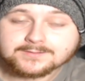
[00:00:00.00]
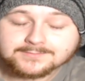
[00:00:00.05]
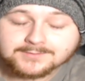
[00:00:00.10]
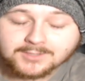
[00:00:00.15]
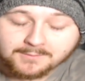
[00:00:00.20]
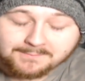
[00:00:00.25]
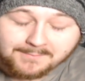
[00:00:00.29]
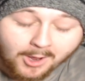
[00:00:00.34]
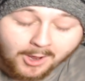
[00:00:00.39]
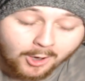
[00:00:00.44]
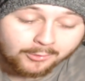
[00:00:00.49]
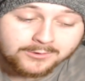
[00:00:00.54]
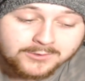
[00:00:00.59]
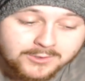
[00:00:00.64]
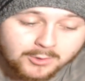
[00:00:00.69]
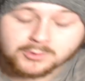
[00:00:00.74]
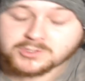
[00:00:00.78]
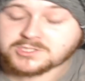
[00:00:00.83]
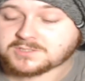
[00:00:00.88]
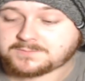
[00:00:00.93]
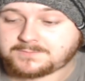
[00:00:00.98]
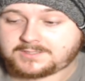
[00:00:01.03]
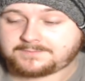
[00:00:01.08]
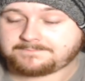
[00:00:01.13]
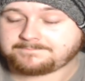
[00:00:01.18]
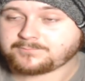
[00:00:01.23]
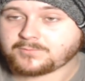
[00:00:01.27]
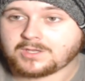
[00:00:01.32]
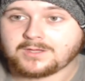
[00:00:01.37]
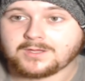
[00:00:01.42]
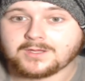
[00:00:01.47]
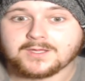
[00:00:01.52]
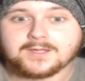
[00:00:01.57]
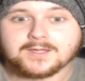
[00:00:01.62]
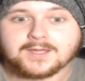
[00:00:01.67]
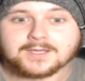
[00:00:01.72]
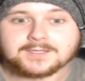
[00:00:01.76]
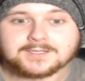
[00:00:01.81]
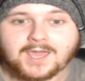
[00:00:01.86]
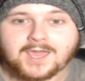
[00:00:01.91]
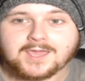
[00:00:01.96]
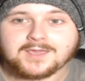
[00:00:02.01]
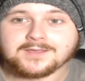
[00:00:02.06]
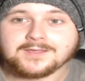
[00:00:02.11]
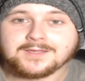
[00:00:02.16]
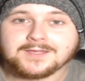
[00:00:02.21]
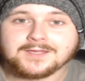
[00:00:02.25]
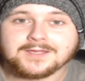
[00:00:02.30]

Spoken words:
Kamaru Usman, okay?